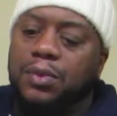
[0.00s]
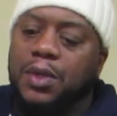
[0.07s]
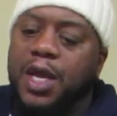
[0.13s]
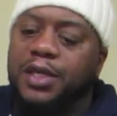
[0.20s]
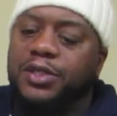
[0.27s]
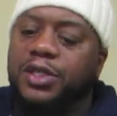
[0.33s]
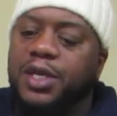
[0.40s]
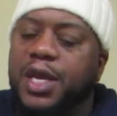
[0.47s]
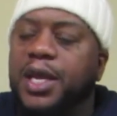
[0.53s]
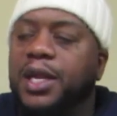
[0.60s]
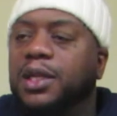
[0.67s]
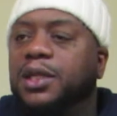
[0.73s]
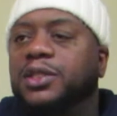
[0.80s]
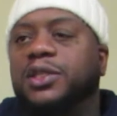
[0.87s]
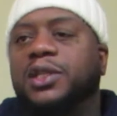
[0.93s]
That's an
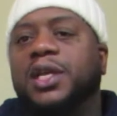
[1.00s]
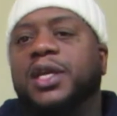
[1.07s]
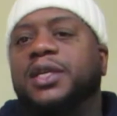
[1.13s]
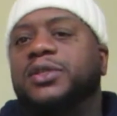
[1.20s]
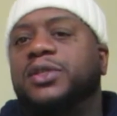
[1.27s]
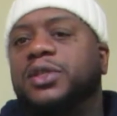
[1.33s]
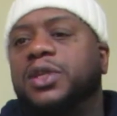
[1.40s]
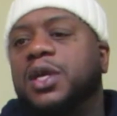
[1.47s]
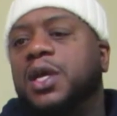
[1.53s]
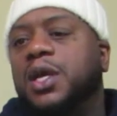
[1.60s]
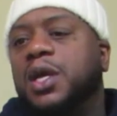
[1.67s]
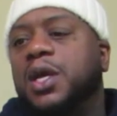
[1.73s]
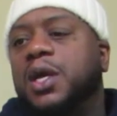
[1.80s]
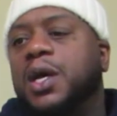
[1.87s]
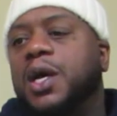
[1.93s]
endless list.
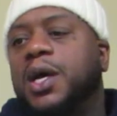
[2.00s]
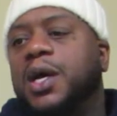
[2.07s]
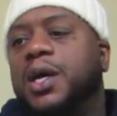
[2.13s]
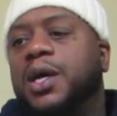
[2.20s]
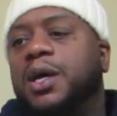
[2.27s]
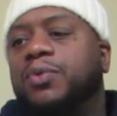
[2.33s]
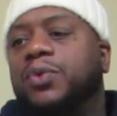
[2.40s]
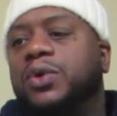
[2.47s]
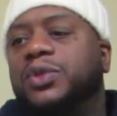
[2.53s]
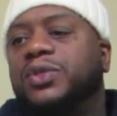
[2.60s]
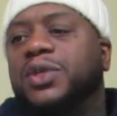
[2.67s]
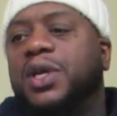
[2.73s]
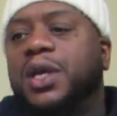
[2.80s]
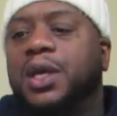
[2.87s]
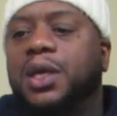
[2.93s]
I want to
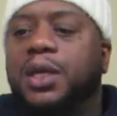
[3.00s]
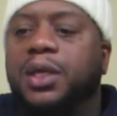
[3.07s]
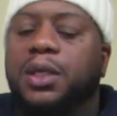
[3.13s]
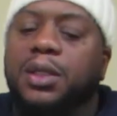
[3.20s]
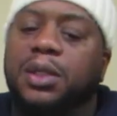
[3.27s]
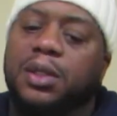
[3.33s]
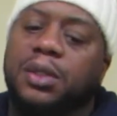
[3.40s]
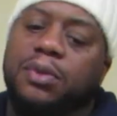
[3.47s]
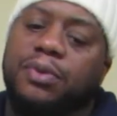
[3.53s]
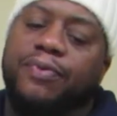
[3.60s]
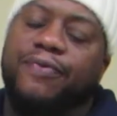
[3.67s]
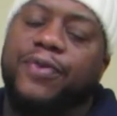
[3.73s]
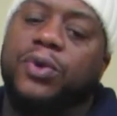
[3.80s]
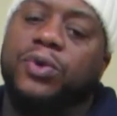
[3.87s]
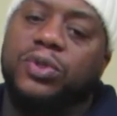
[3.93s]
say,
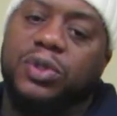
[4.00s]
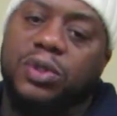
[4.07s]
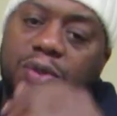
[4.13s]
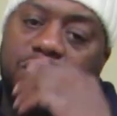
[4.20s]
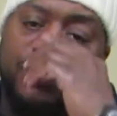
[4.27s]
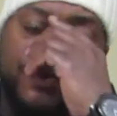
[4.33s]
first and